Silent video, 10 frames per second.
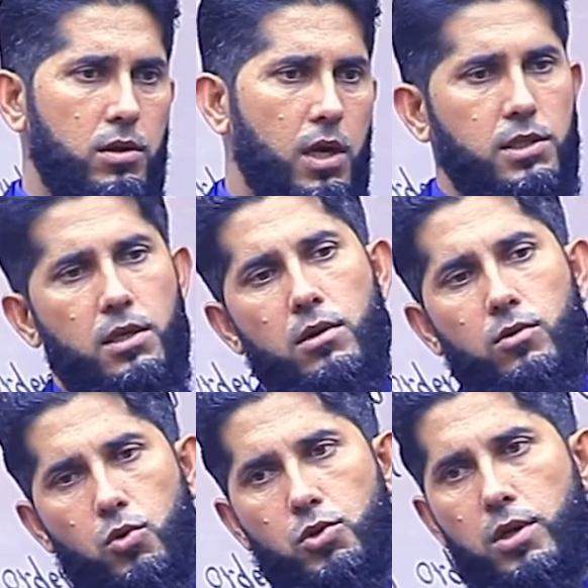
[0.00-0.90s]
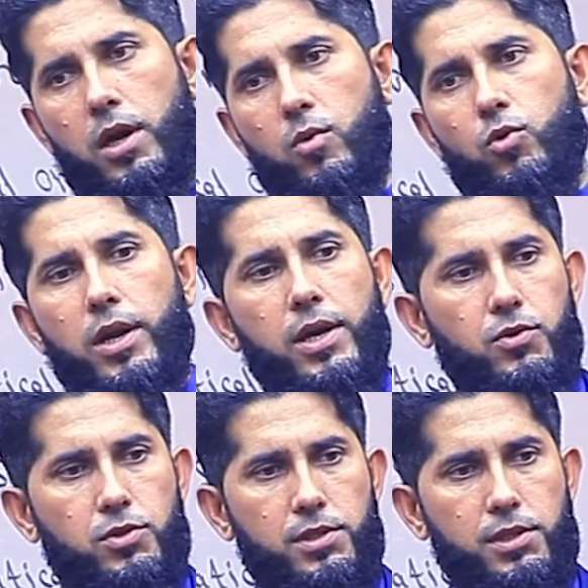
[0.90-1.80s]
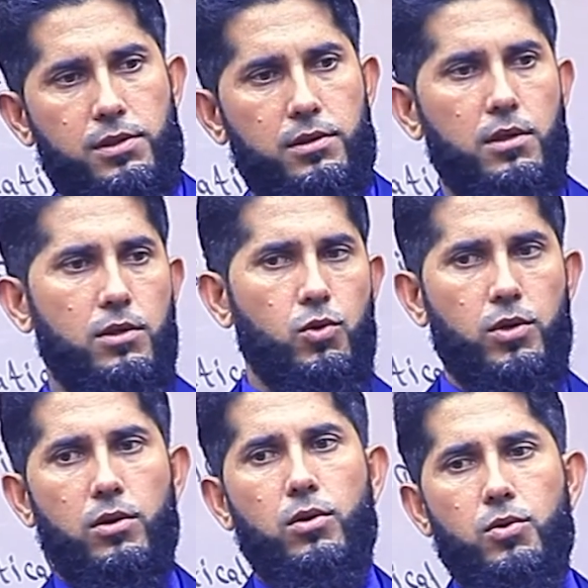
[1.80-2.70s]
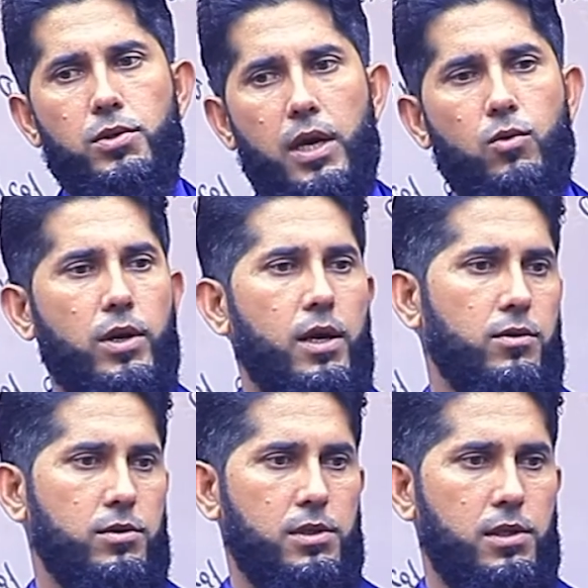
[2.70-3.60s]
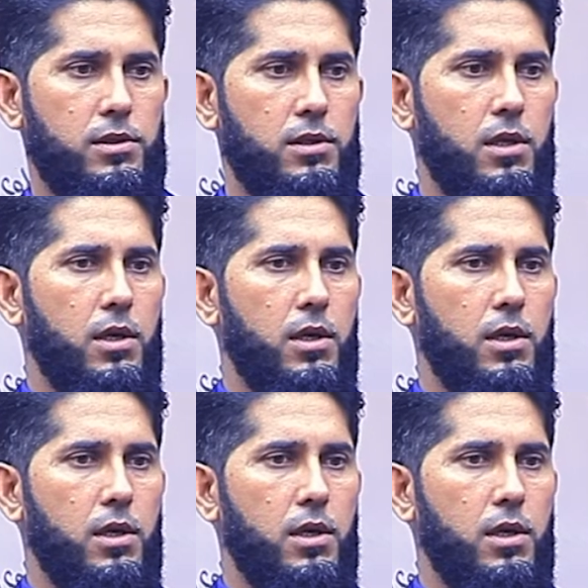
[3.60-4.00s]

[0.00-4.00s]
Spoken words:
As a conclusion, I would like to state. To conclude, I would like to state.